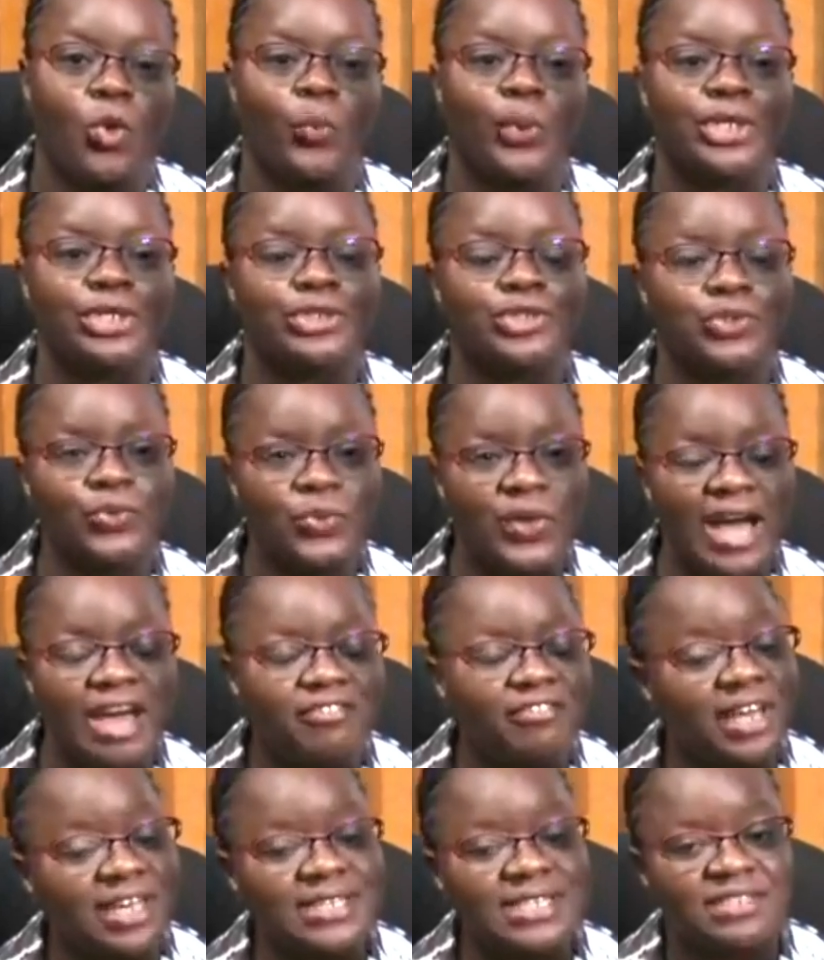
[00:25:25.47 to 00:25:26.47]
We do
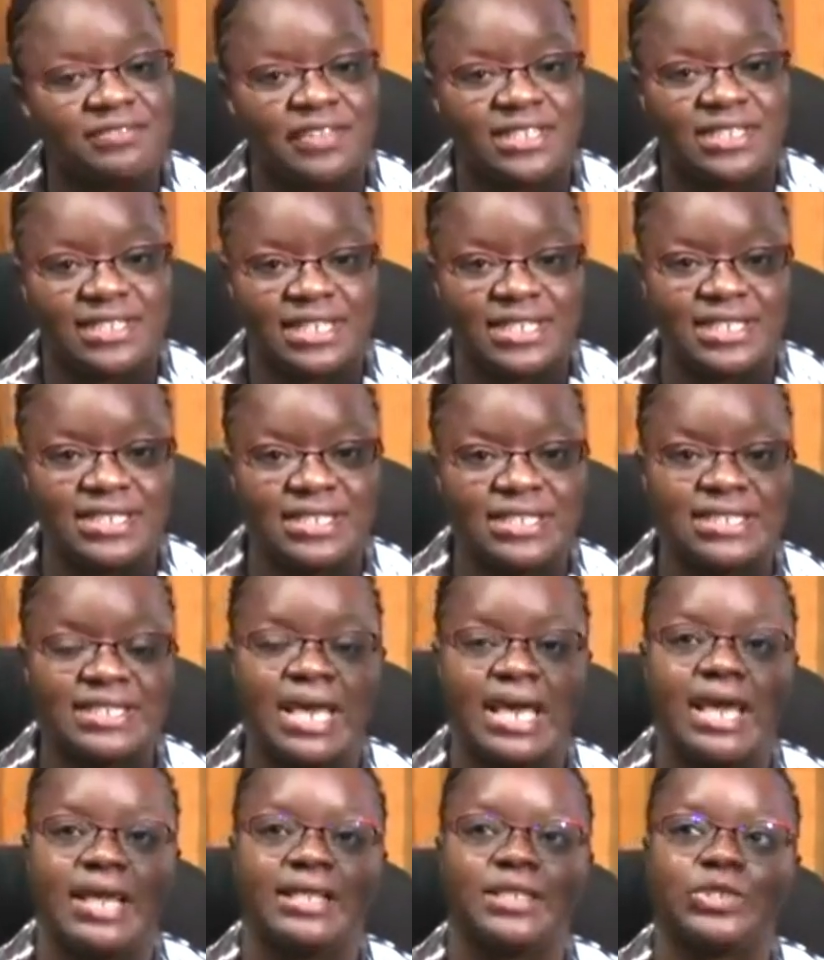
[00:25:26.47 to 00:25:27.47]
have
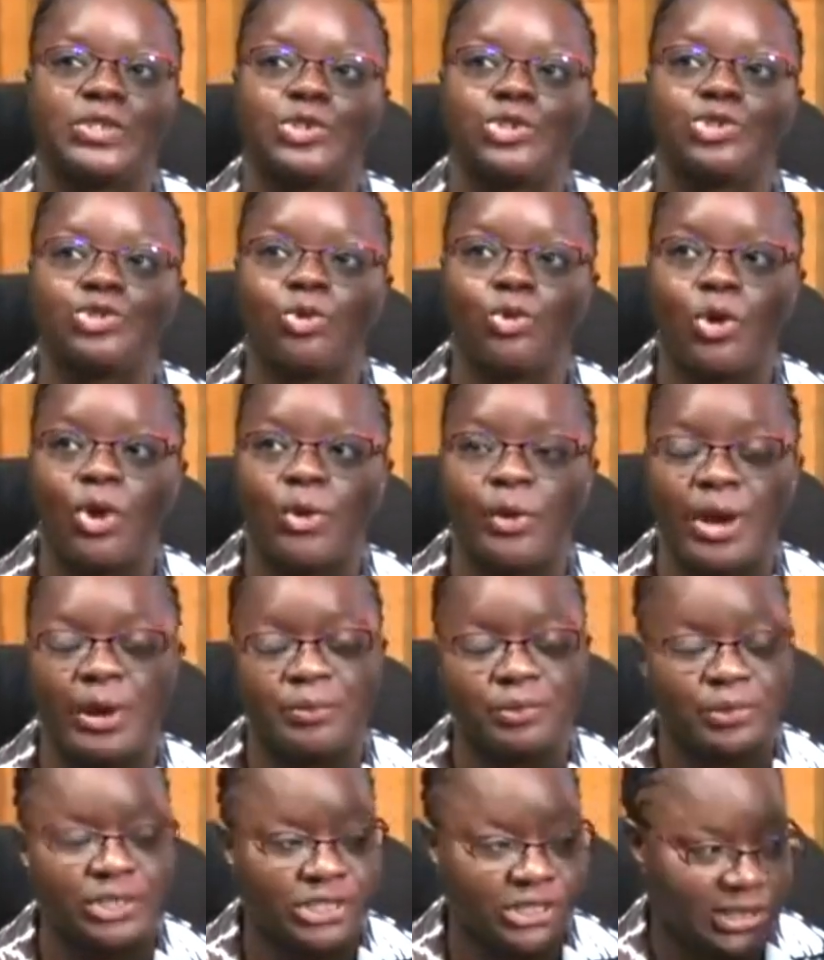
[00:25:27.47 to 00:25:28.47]
activities to show our
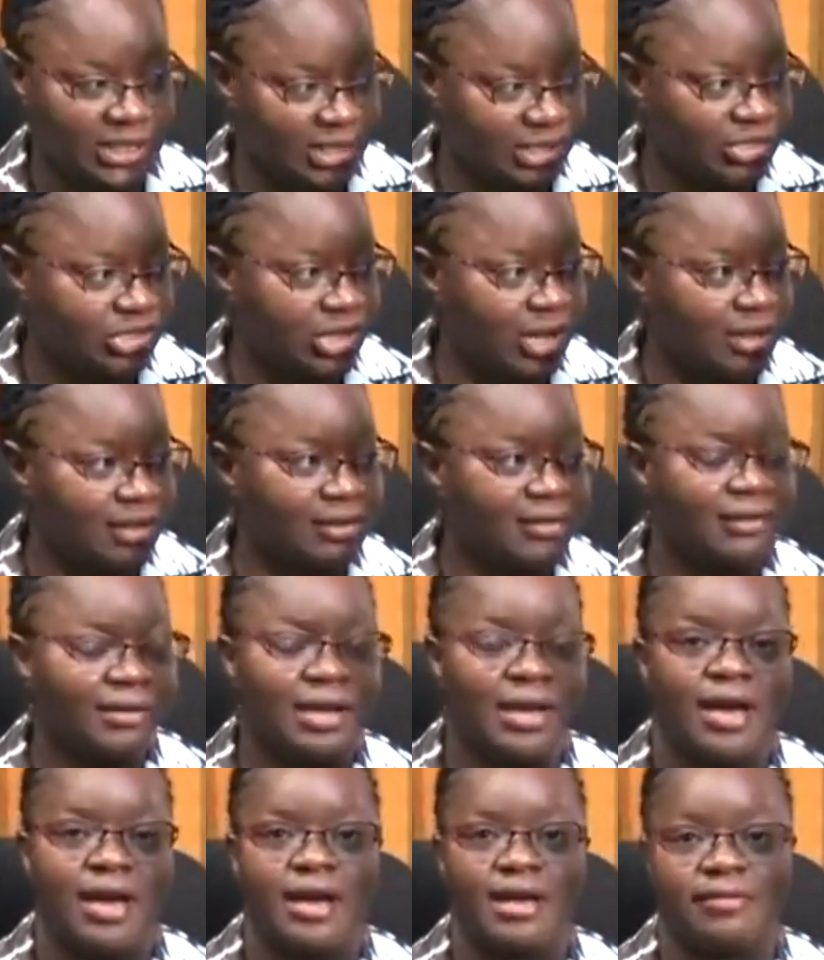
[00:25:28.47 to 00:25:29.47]

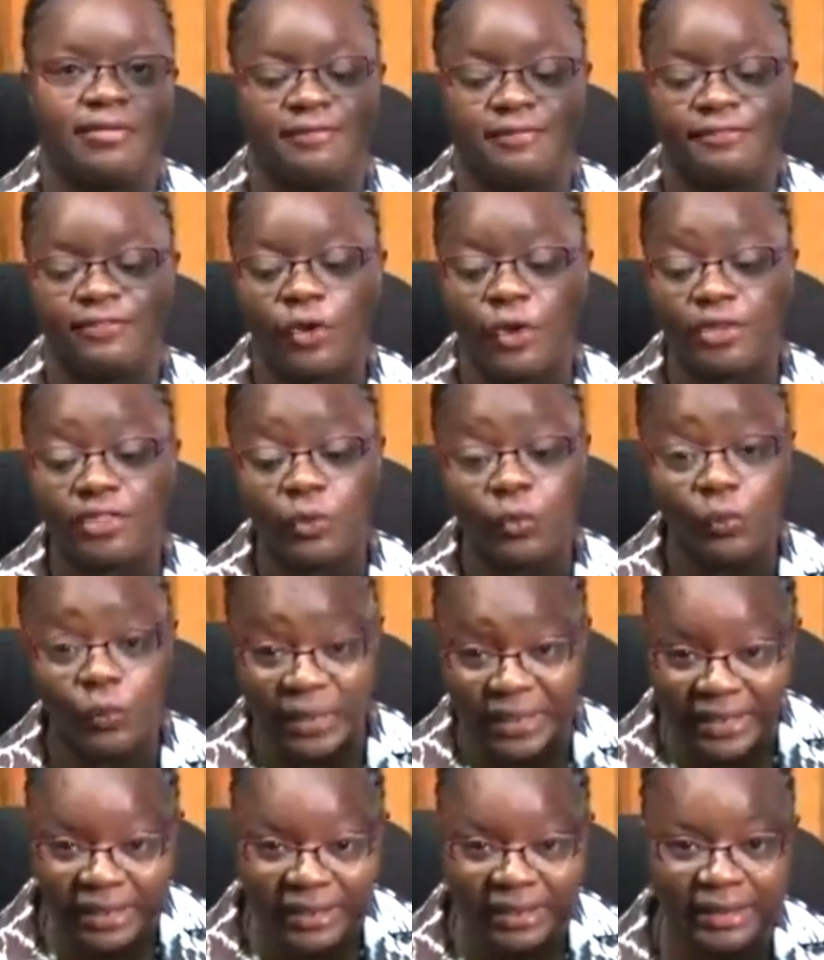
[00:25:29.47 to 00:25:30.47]
appreciation for the
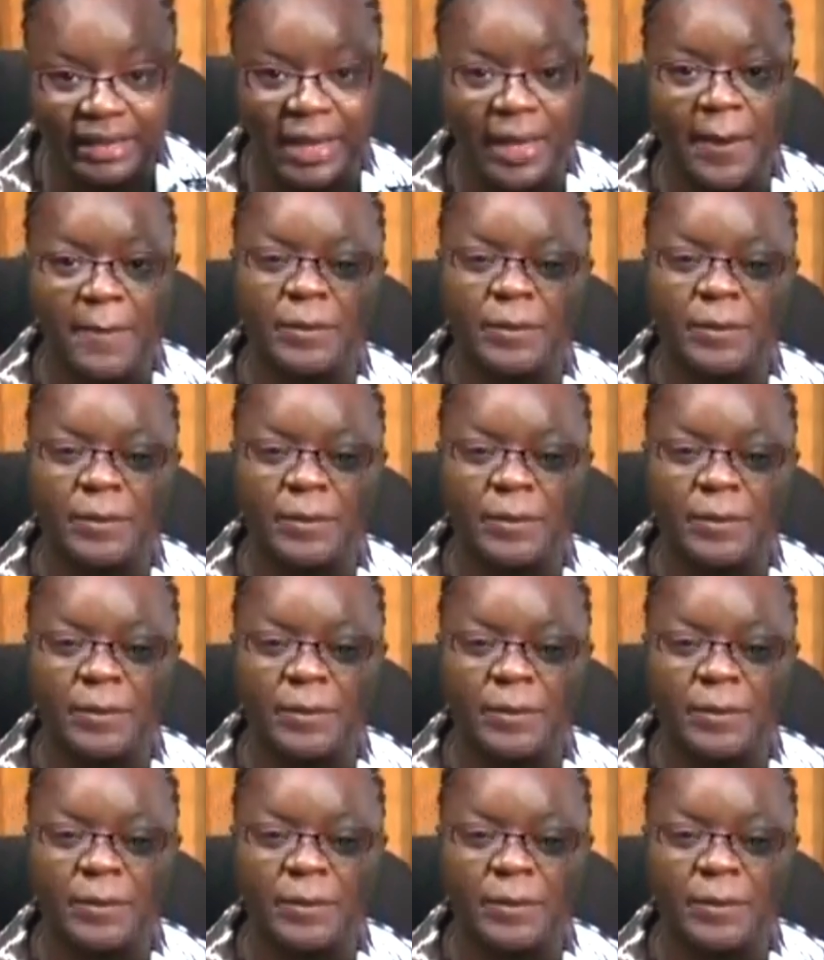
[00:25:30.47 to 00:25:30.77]
week,